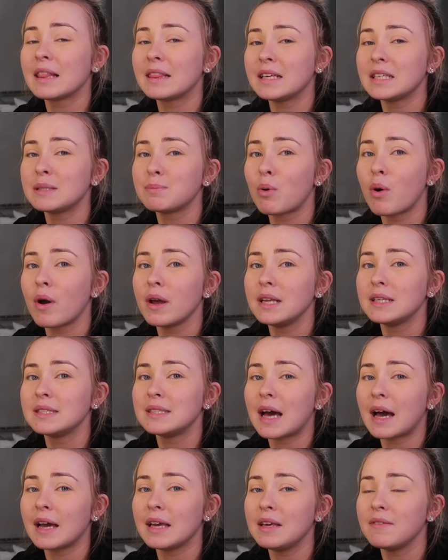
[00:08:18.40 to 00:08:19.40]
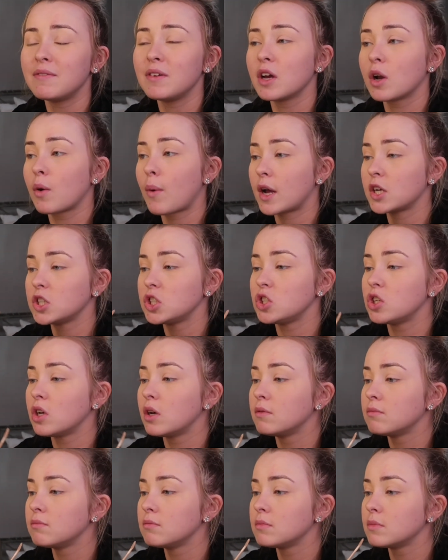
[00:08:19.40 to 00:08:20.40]
this point, is that even a
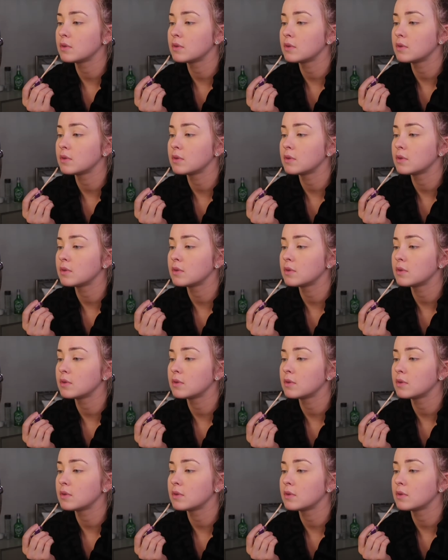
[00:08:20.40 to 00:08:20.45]
question?